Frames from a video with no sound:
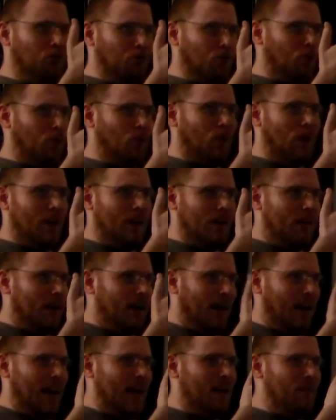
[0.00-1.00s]
for what
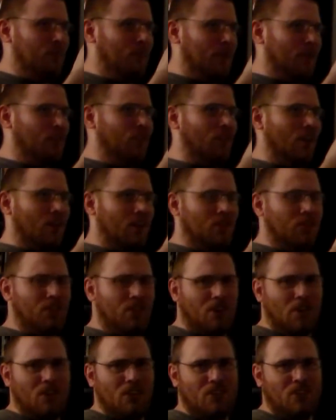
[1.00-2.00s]
happens on a
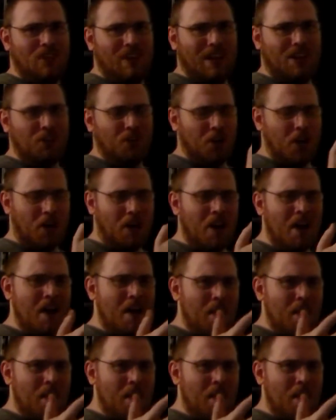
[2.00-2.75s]
certain section,